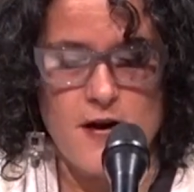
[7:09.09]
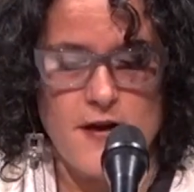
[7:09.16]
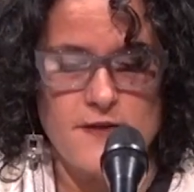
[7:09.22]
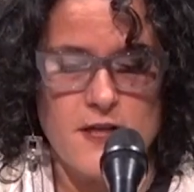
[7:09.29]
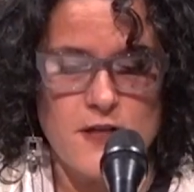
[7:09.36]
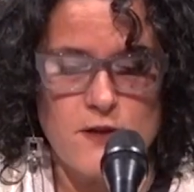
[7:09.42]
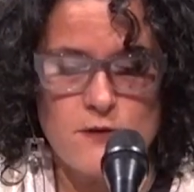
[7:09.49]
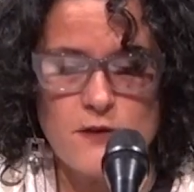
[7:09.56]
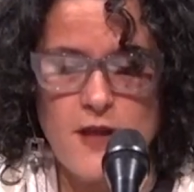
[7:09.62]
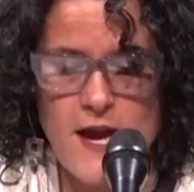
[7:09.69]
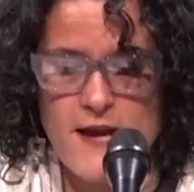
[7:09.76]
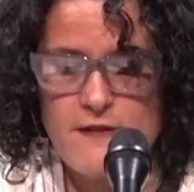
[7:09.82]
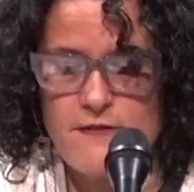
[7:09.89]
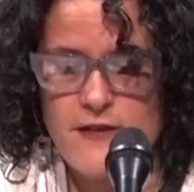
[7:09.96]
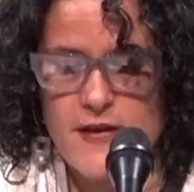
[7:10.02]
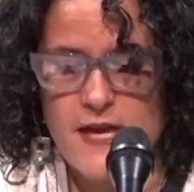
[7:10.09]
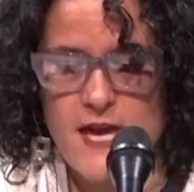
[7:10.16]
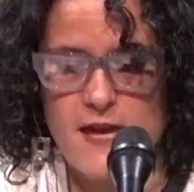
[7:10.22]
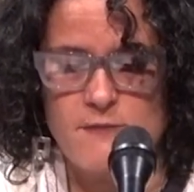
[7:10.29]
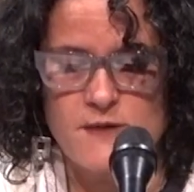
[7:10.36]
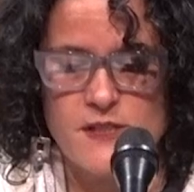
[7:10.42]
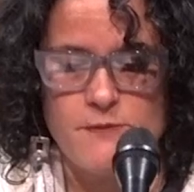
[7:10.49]
and the new life that
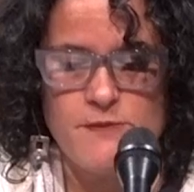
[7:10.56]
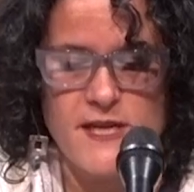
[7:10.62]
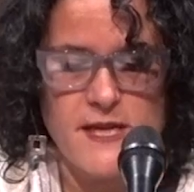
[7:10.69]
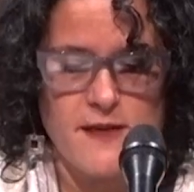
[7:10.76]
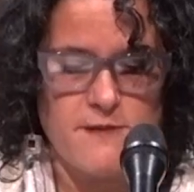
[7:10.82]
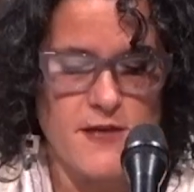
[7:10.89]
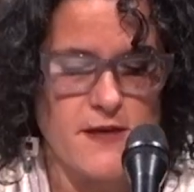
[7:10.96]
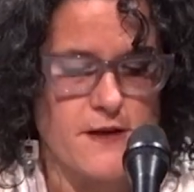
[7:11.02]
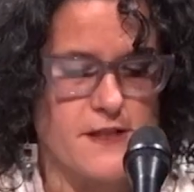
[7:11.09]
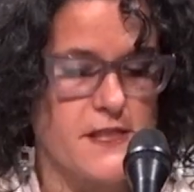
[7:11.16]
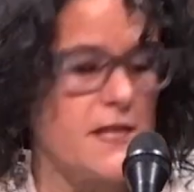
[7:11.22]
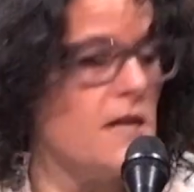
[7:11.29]
came to be because